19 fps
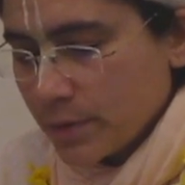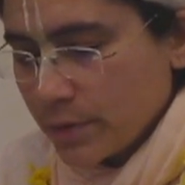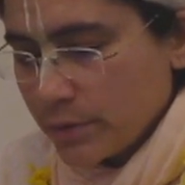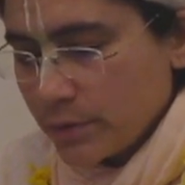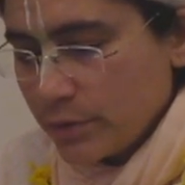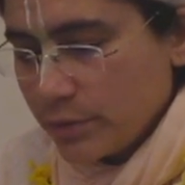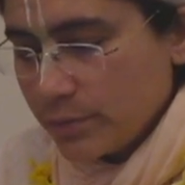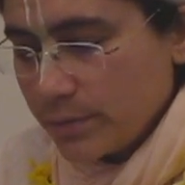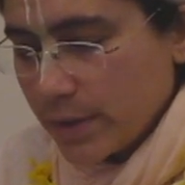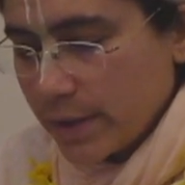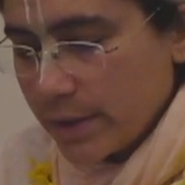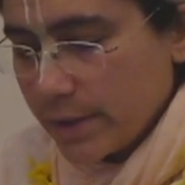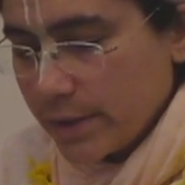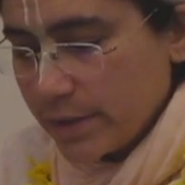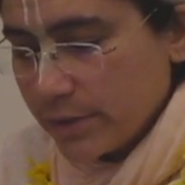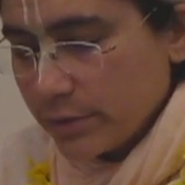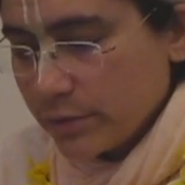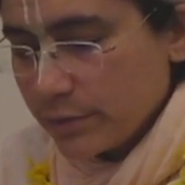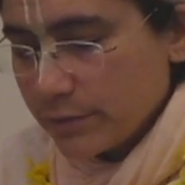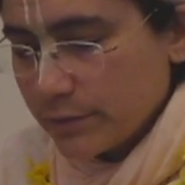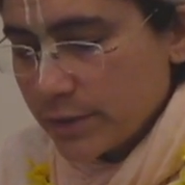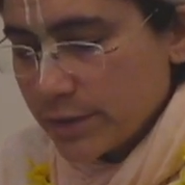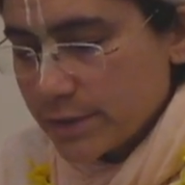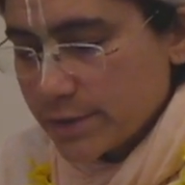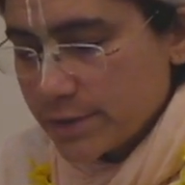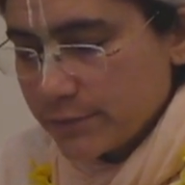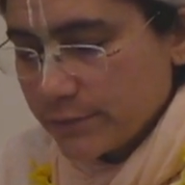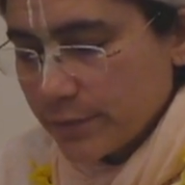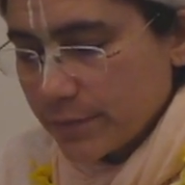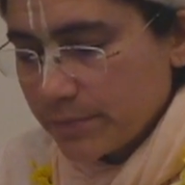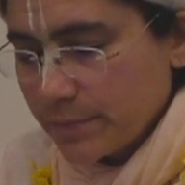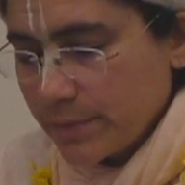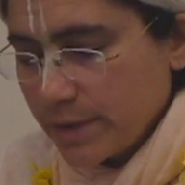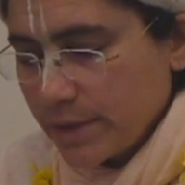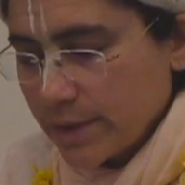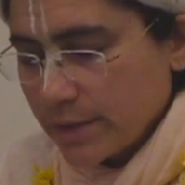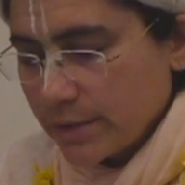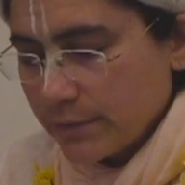"You may hear of this from
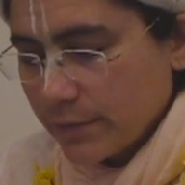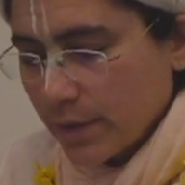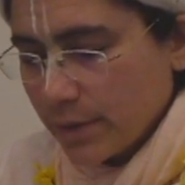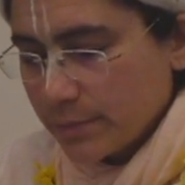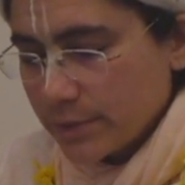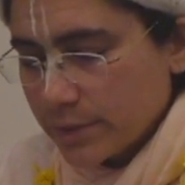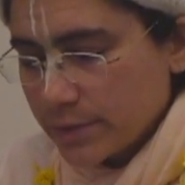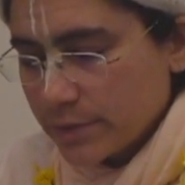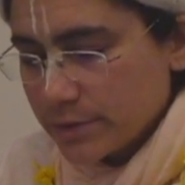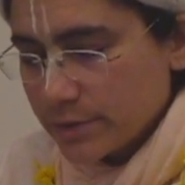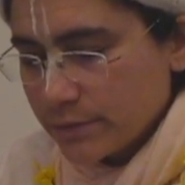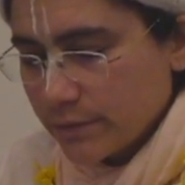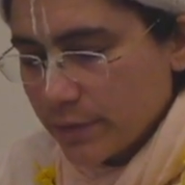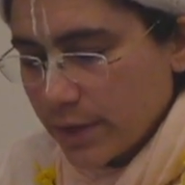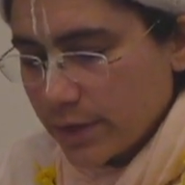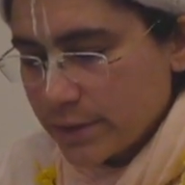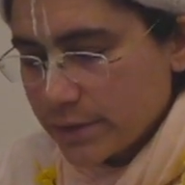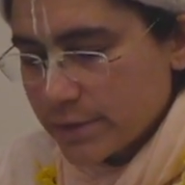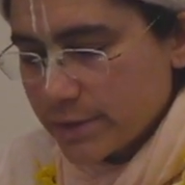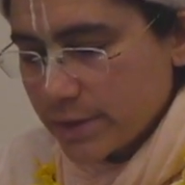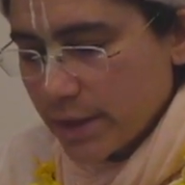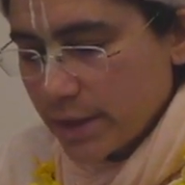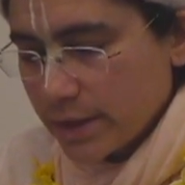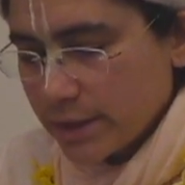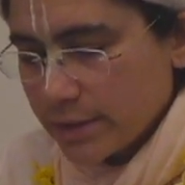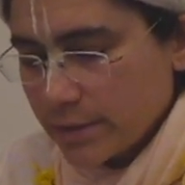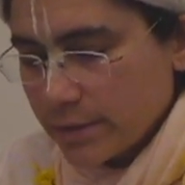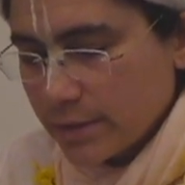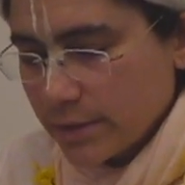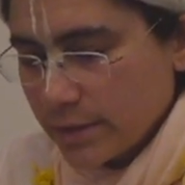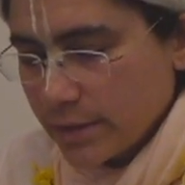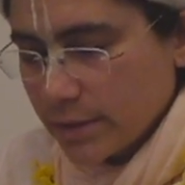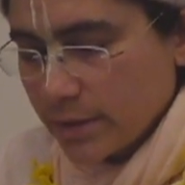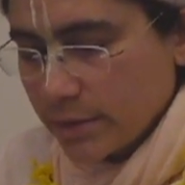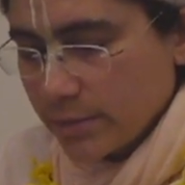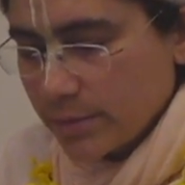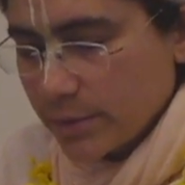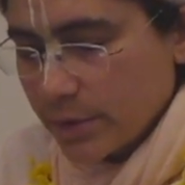me," Ramananda Rai said,
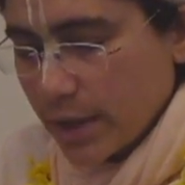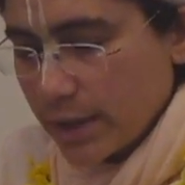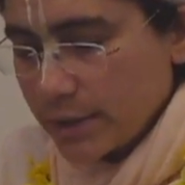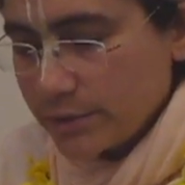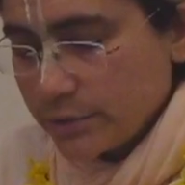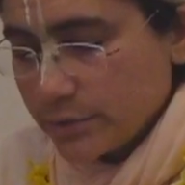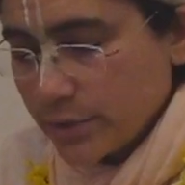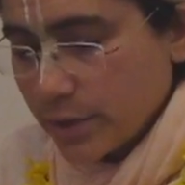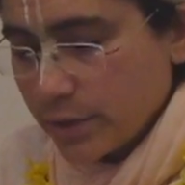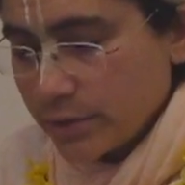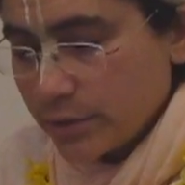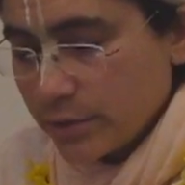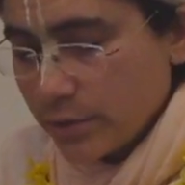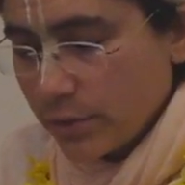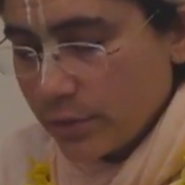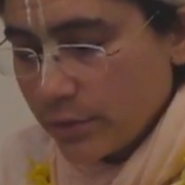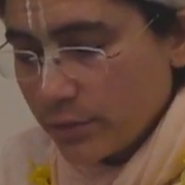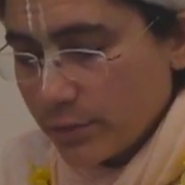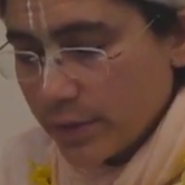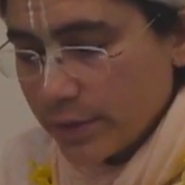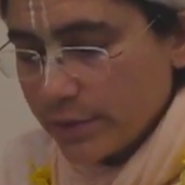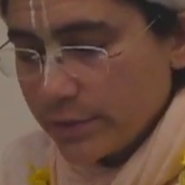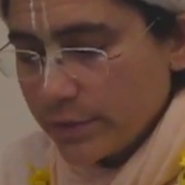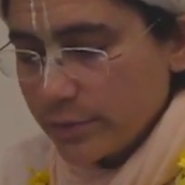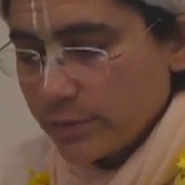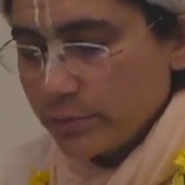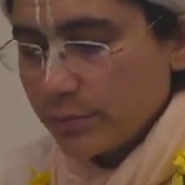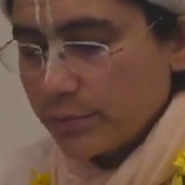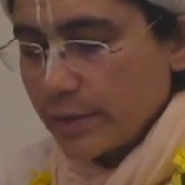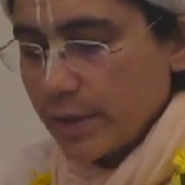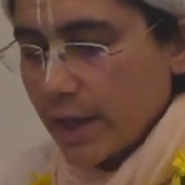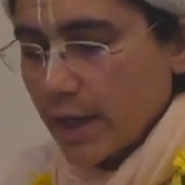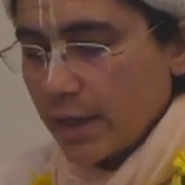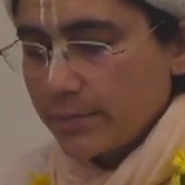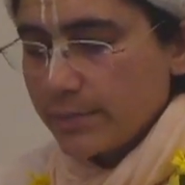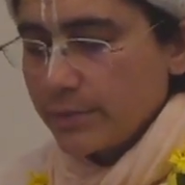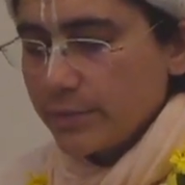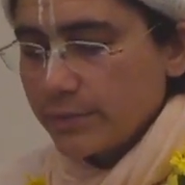"but I do not know whether you will be
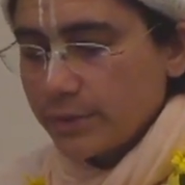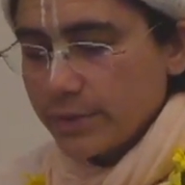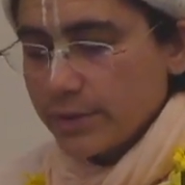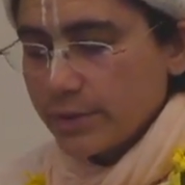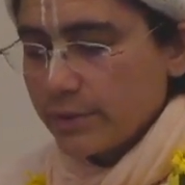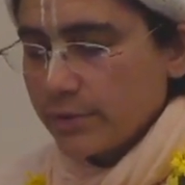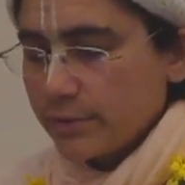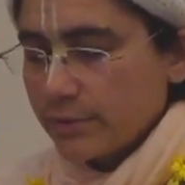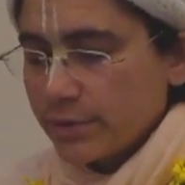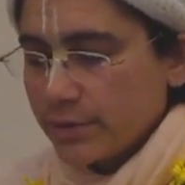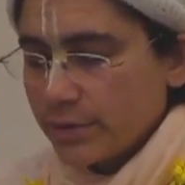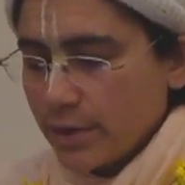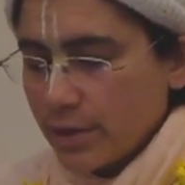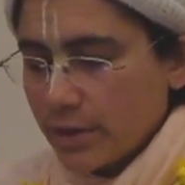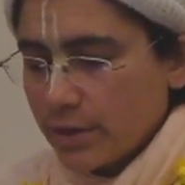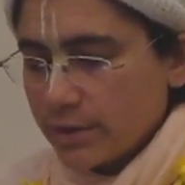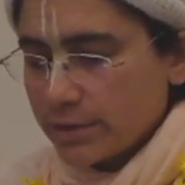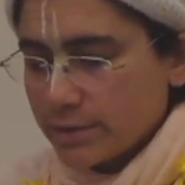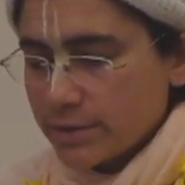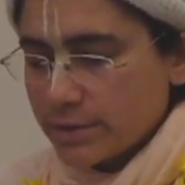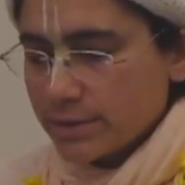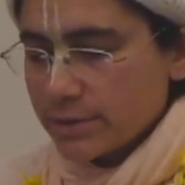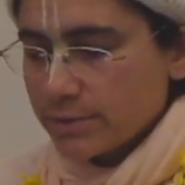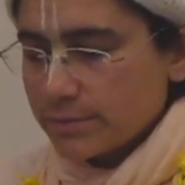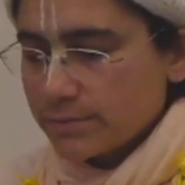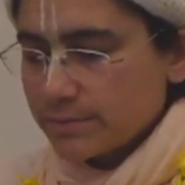happy with it or not."